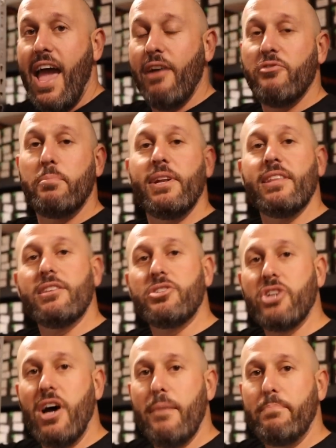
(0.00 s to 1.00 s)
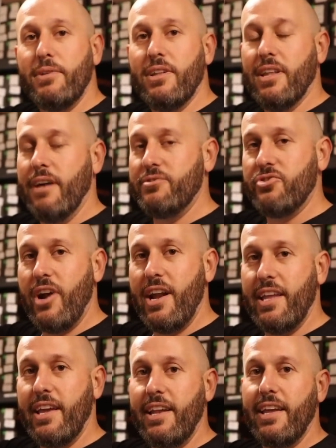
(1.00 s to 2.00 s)
Everybody at the shop loves
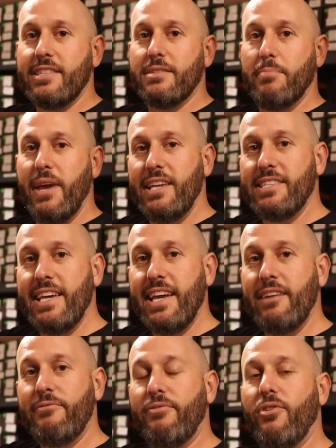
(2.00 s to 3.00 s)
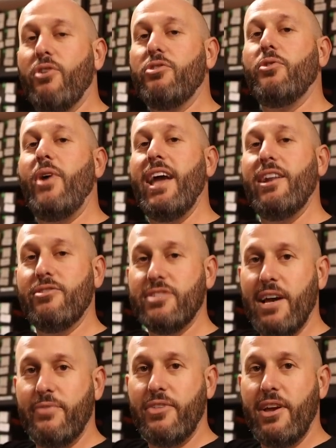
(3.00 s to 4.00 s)
riding it. It's amazing for all you haters
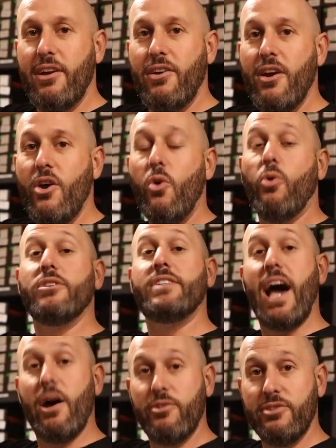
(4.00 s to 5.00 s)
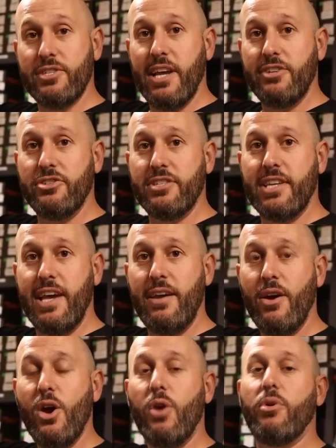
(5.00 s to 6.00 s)
out there, or doubters, I should say.
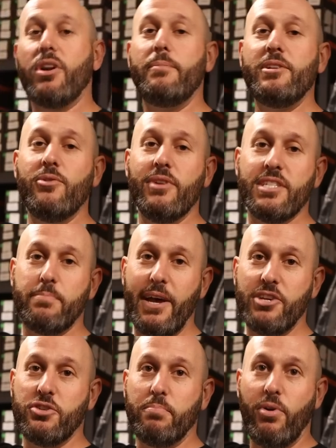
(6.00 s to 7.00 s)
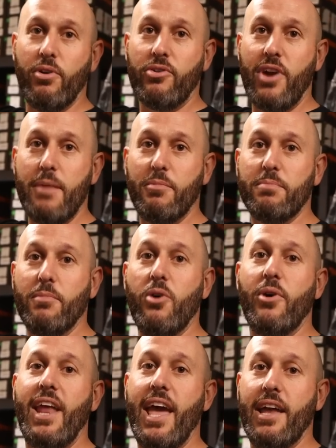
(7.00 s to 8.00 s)
We're gonna be doing a special program with
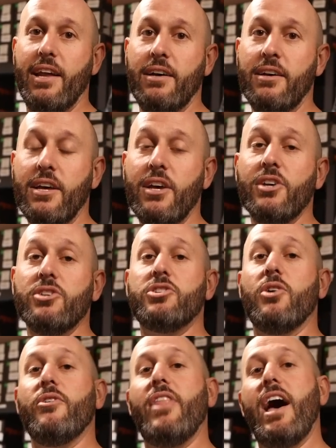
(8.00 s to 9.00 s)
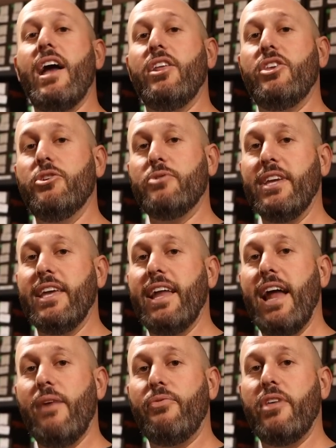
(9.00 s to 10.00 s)
Mo and Hannah. So in that, you can get
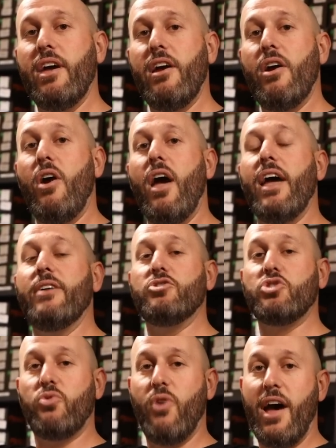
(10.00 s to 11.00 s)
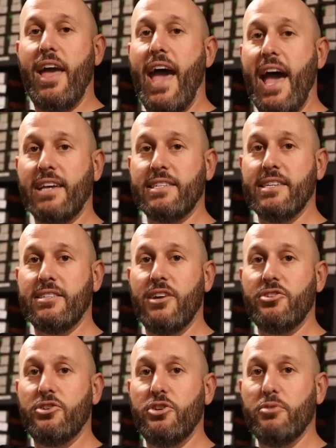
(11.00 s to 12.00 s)
out there and try AXS
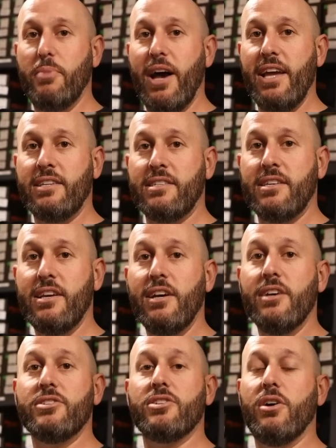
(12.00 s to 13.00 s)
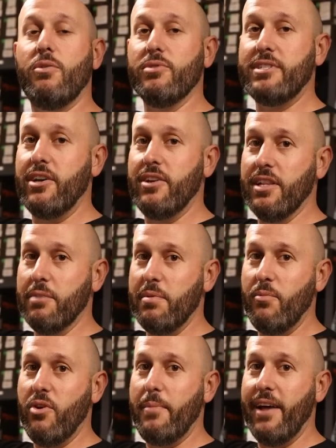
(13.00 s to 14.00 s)
on your new bikes. So we'll tell you a little bit
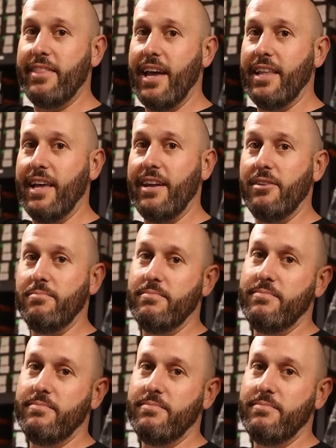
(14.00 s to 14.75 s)
more about that later.